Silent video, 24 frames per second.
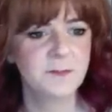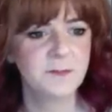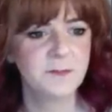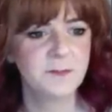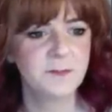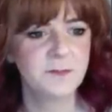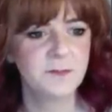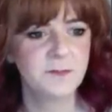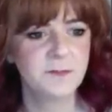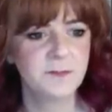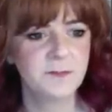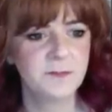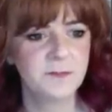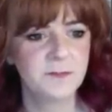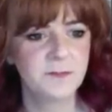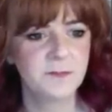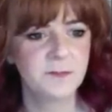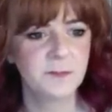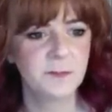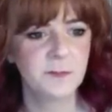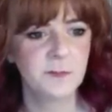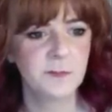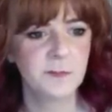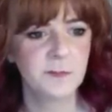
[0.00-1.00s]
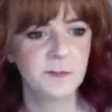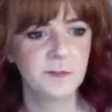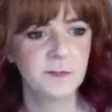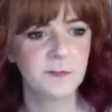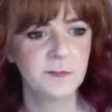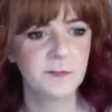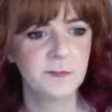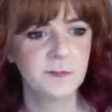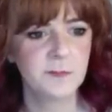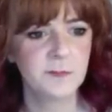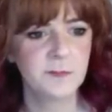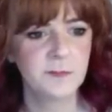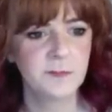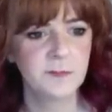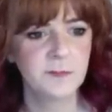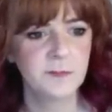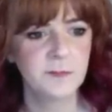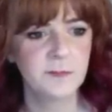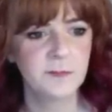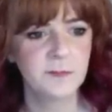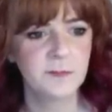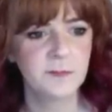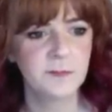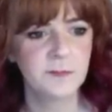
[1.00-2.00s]

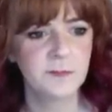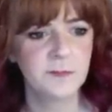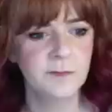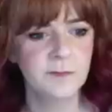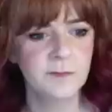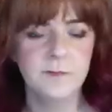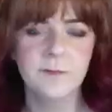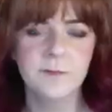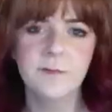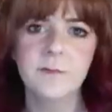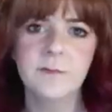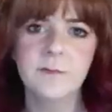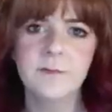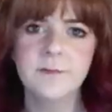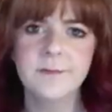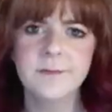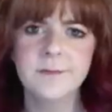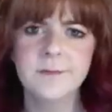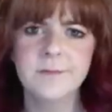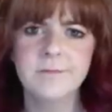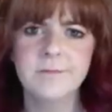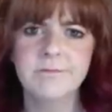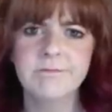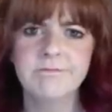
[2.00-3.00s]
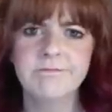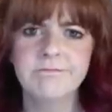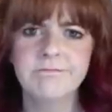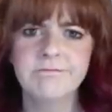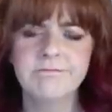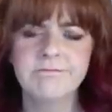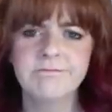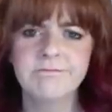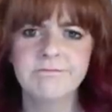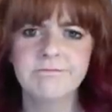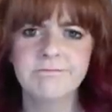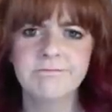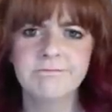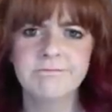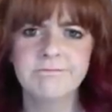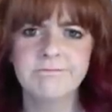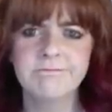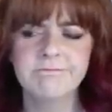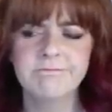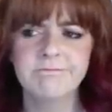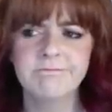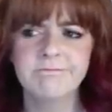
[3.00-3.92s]
The person shown says nothing.